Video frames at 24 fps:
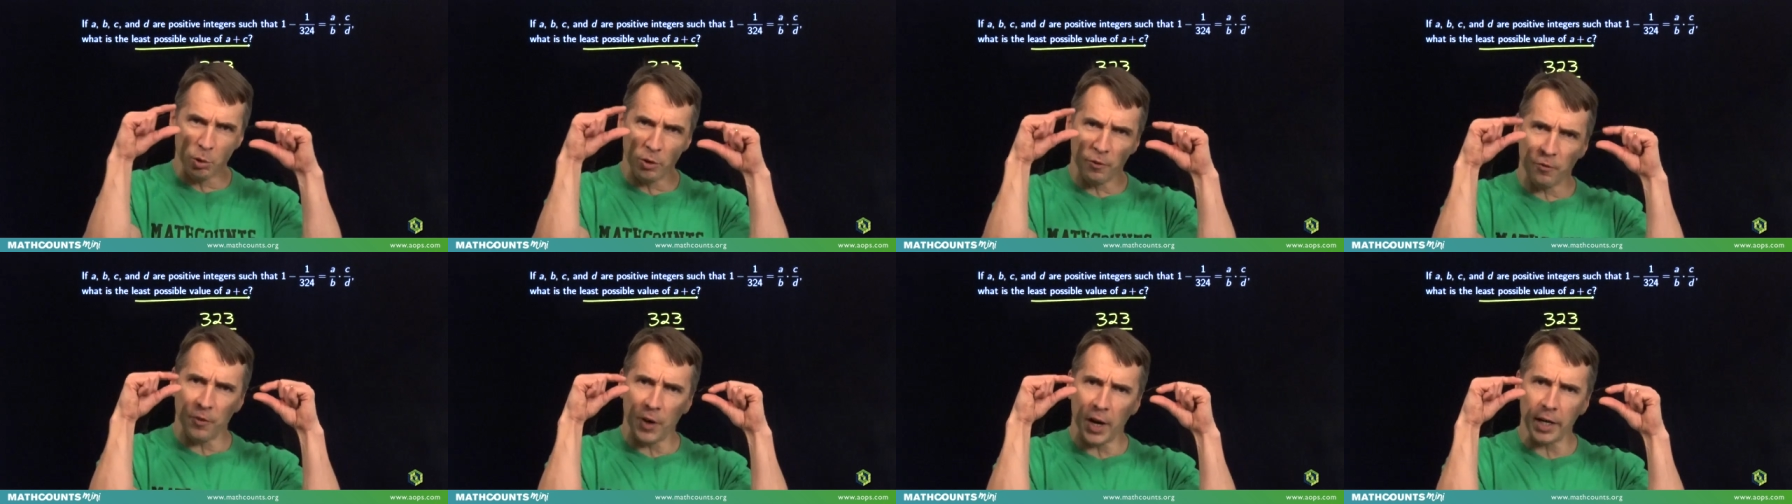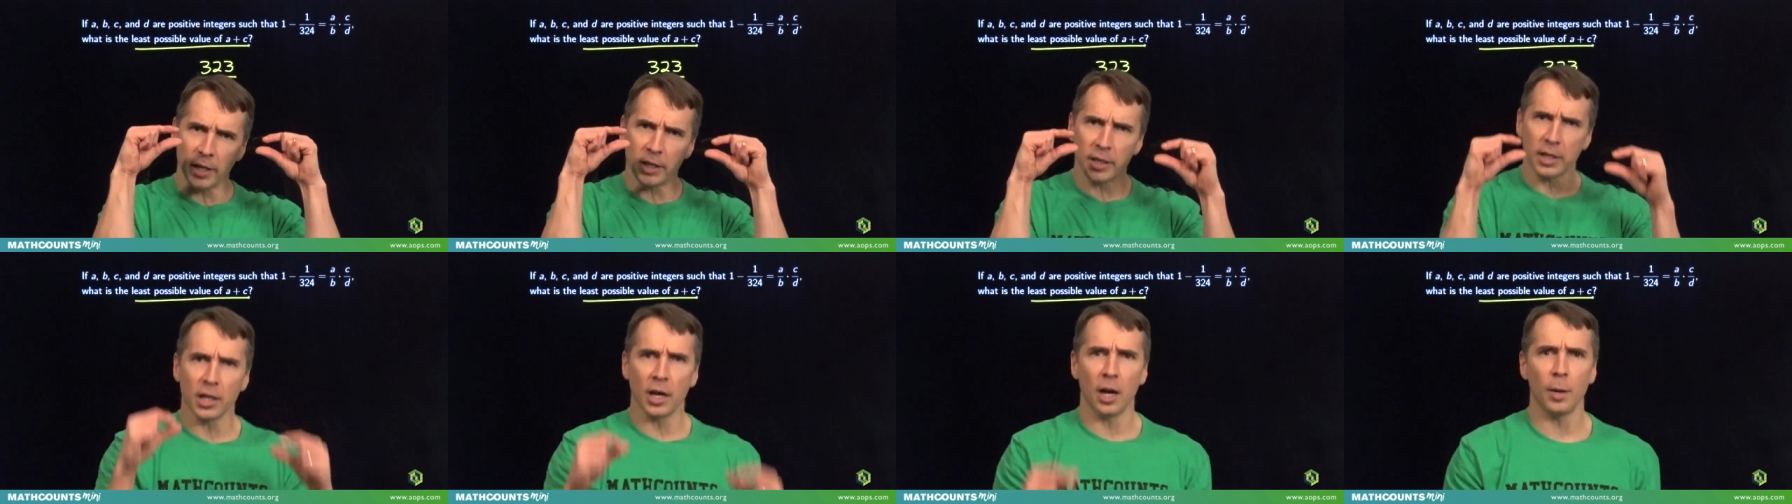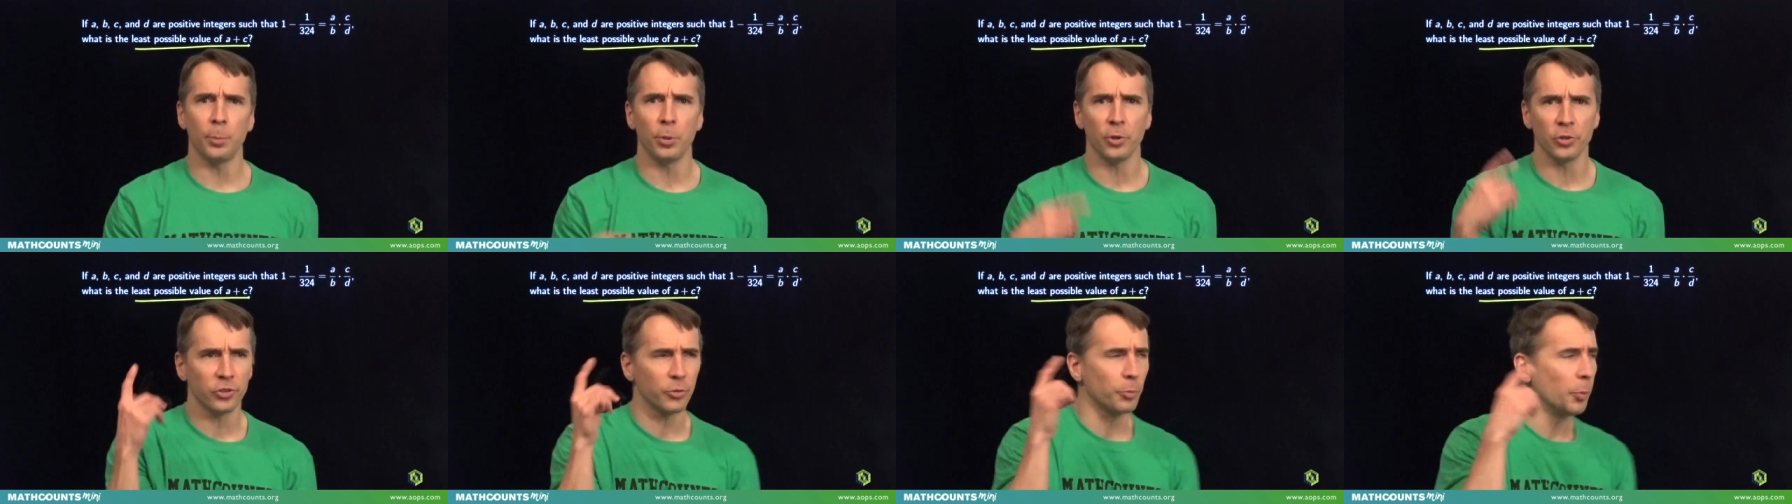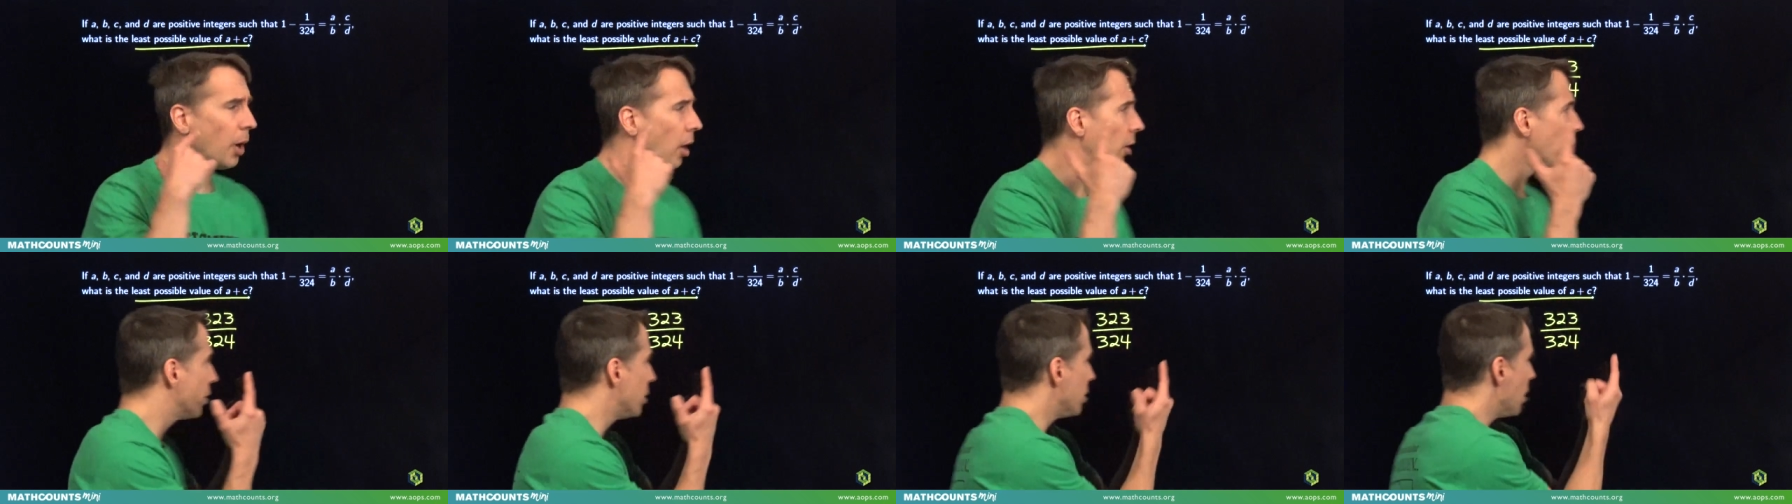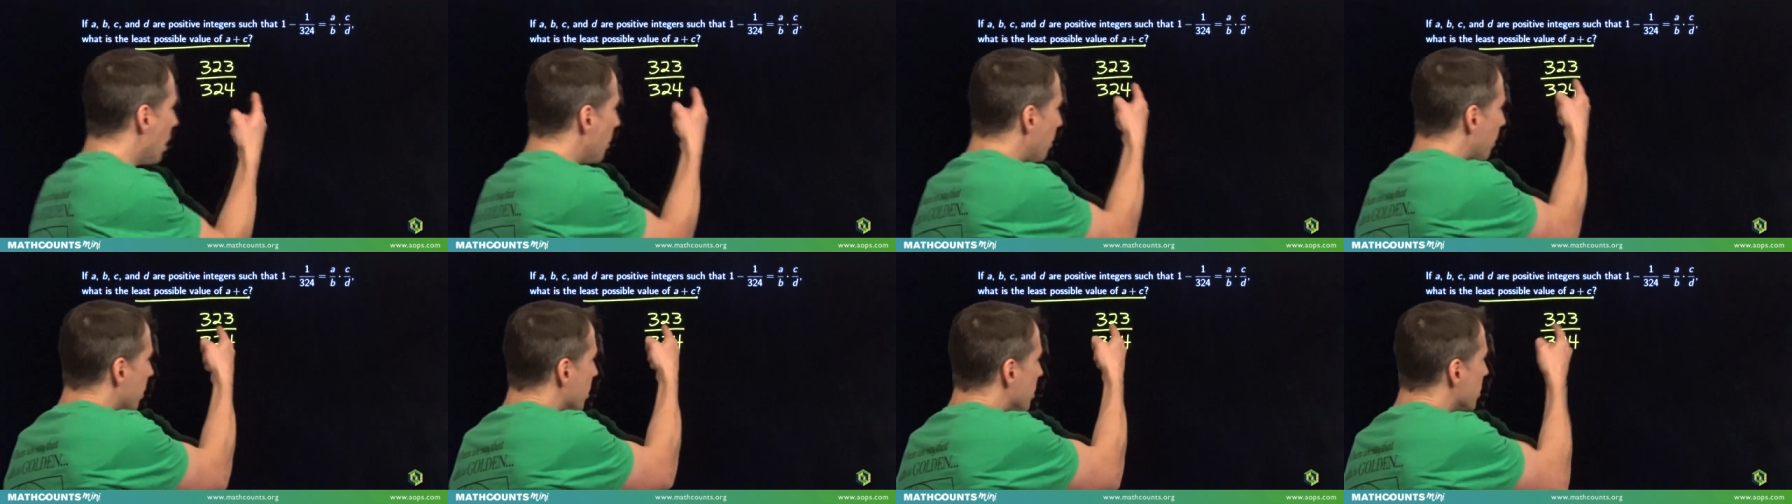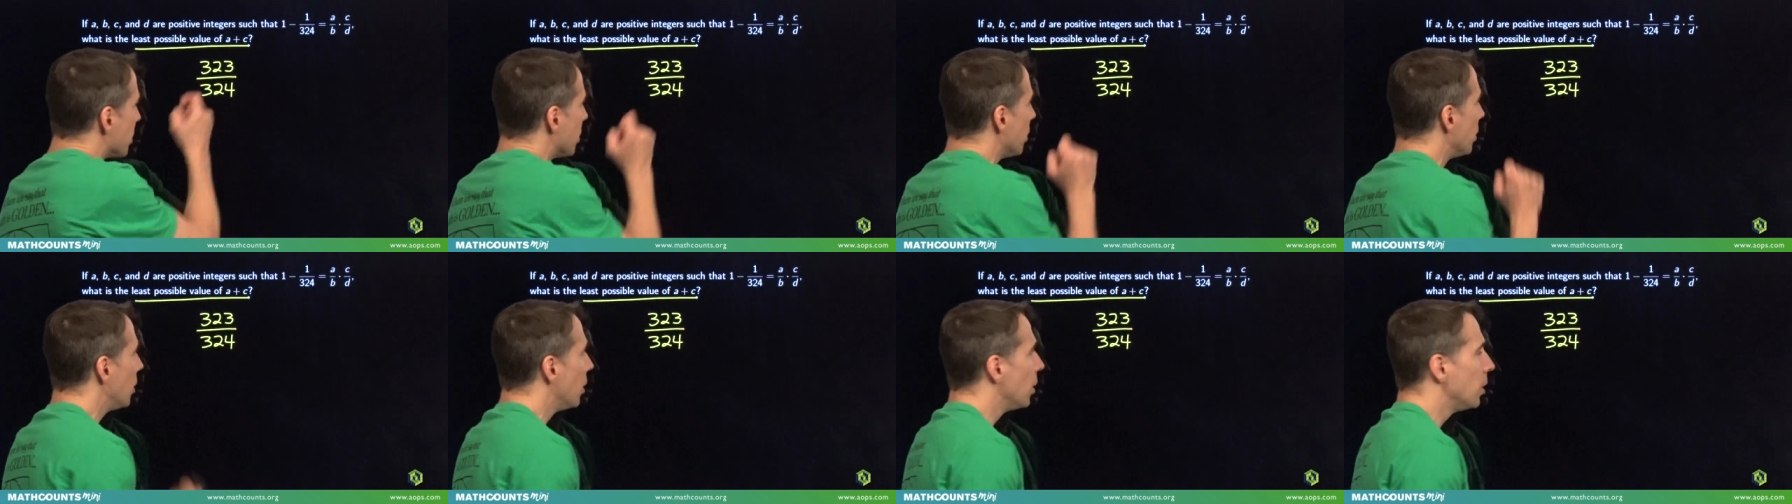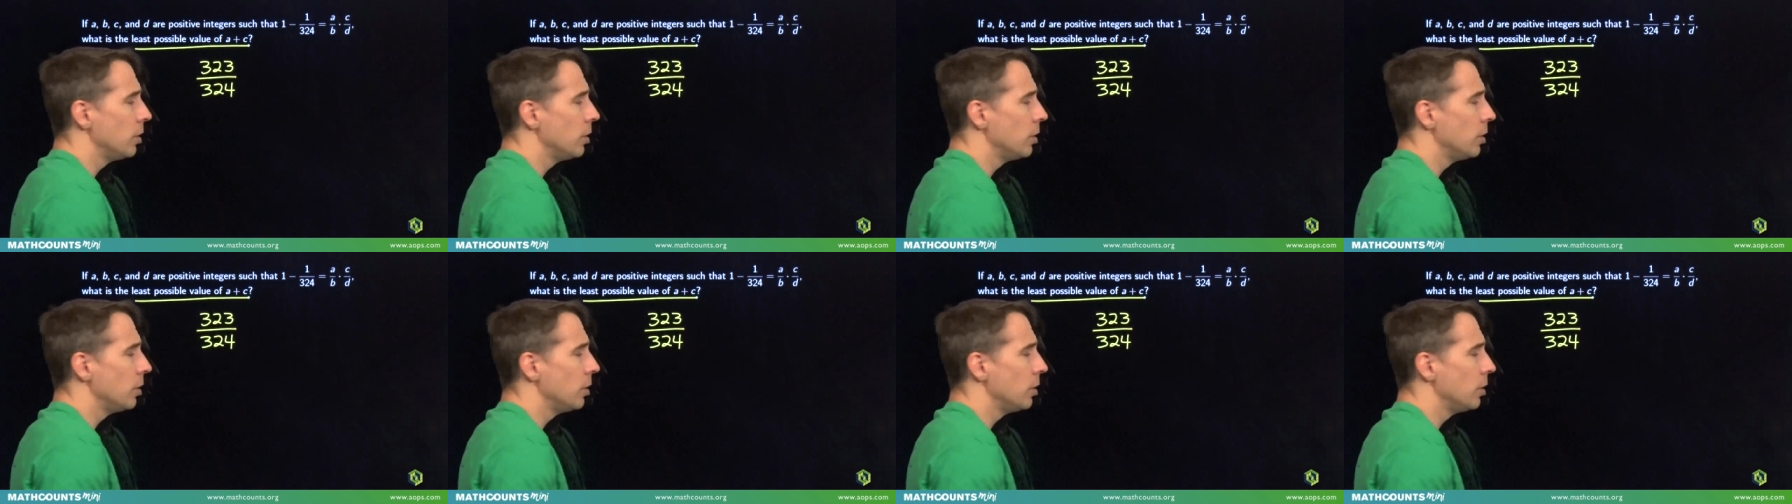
we find a couple smaller numbers